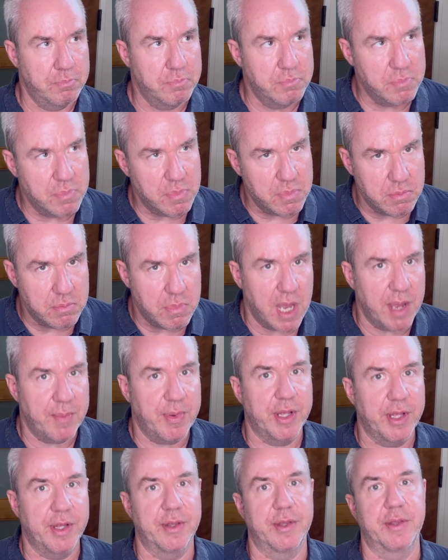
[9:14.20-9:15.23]

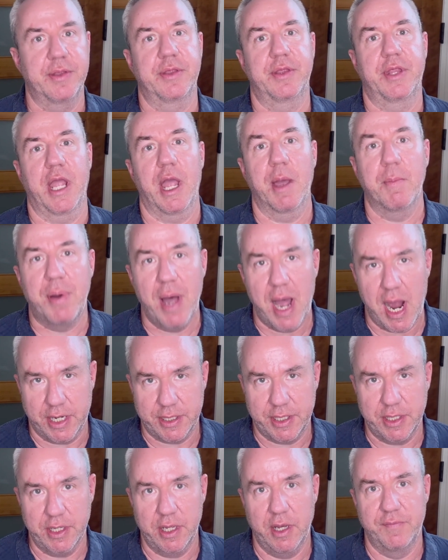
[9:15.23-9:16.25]
maybe the
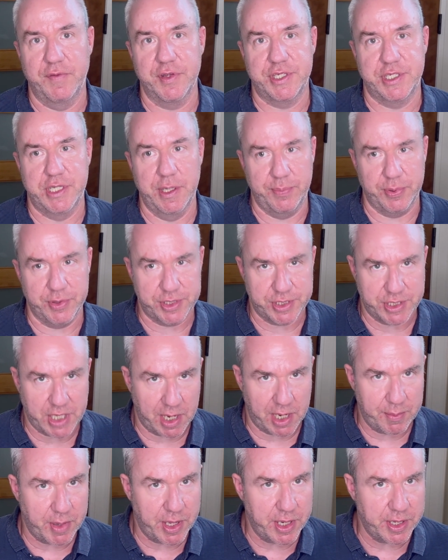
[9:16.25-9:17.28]
impact of a simple
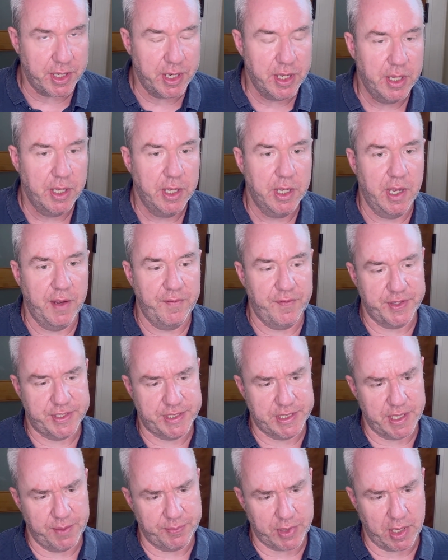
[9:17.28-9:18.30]
statement. If
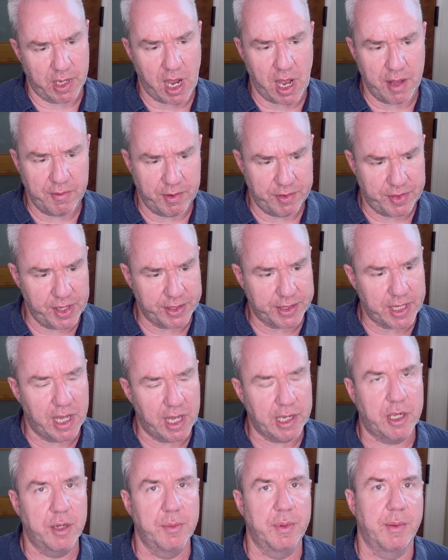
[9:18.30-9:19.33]
it's something, I would think
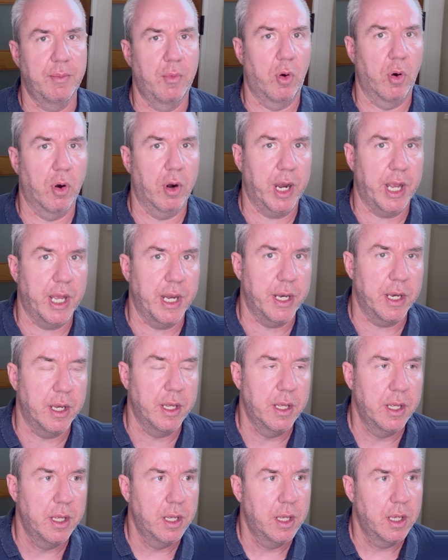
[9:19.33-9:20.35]
that could be more
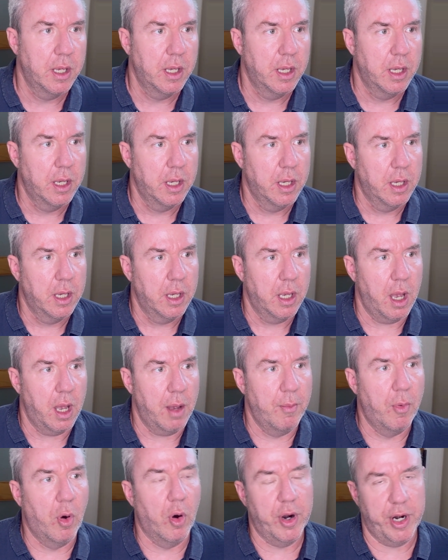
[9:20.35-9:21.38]
in
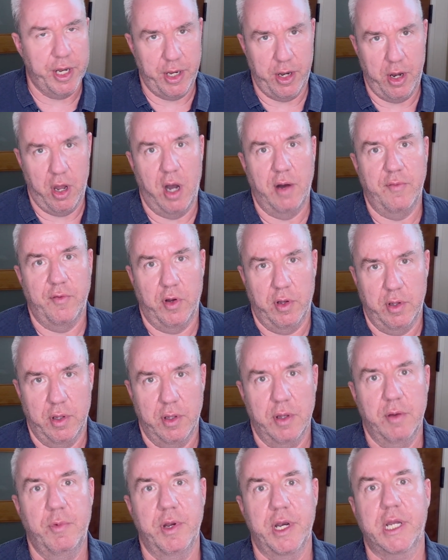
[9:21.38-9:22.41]
a novel.
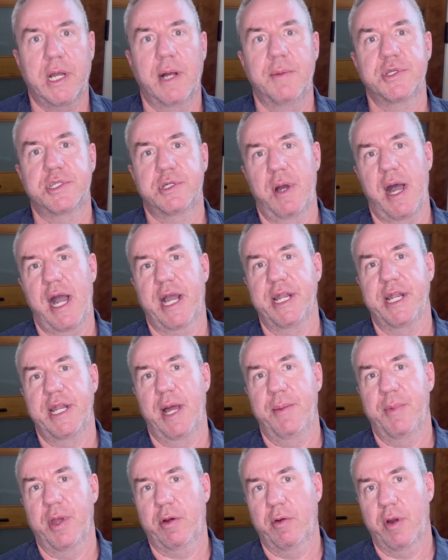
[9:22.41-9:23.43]
When it comes to
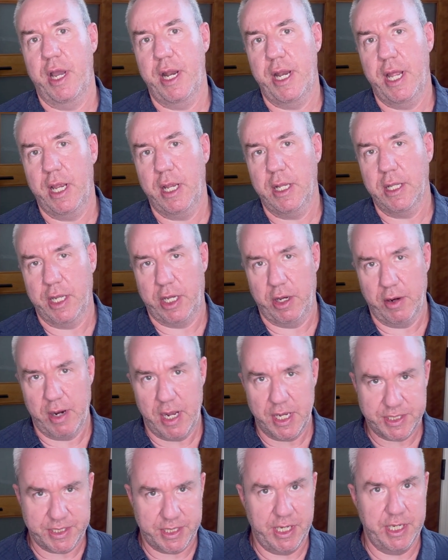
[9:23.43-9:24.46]
academic writing, like your
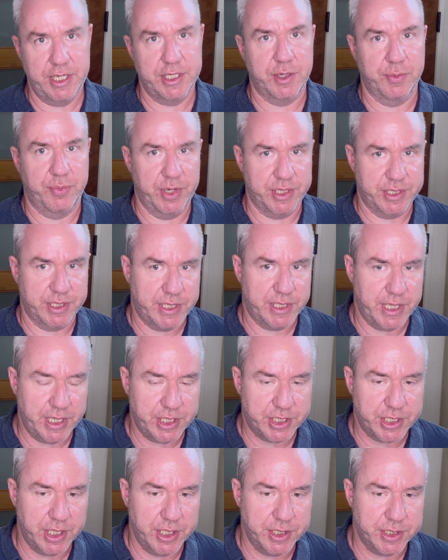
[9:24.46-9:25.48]
essays, your
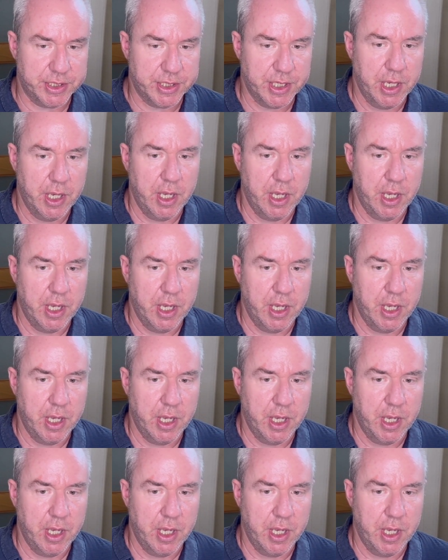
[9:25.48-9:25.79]
presentations,